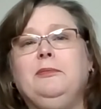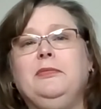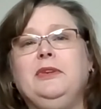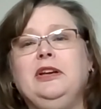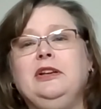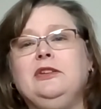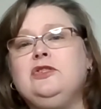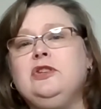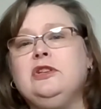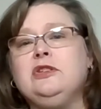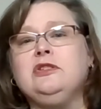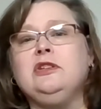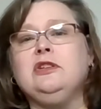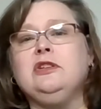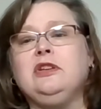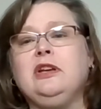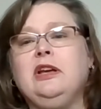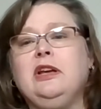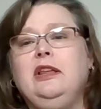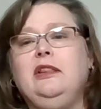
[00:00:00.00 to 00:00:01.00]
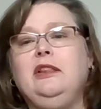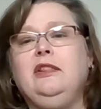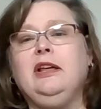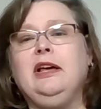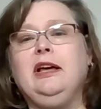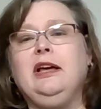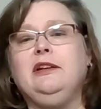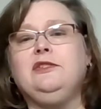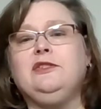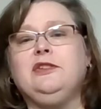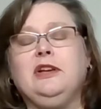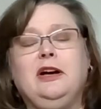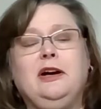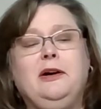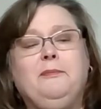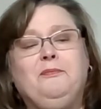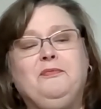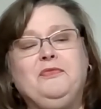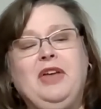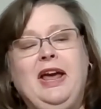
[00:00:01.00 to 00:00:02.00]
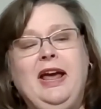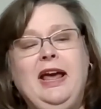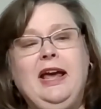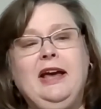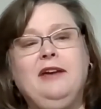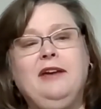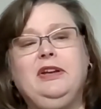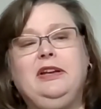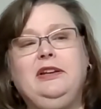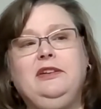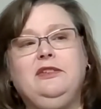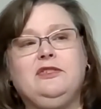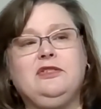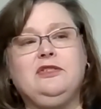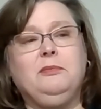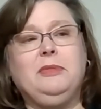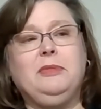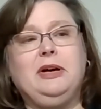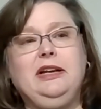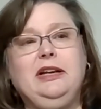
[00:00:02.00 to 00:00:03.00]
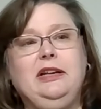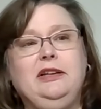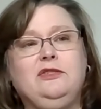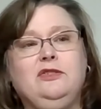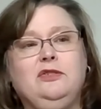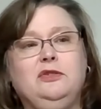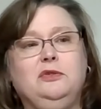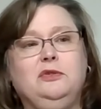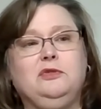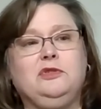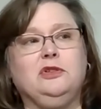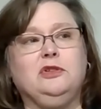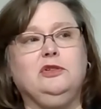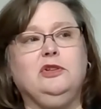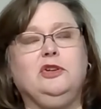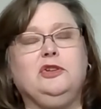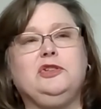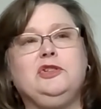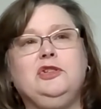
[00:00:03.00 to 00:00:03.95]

It's just to say that having somebody to look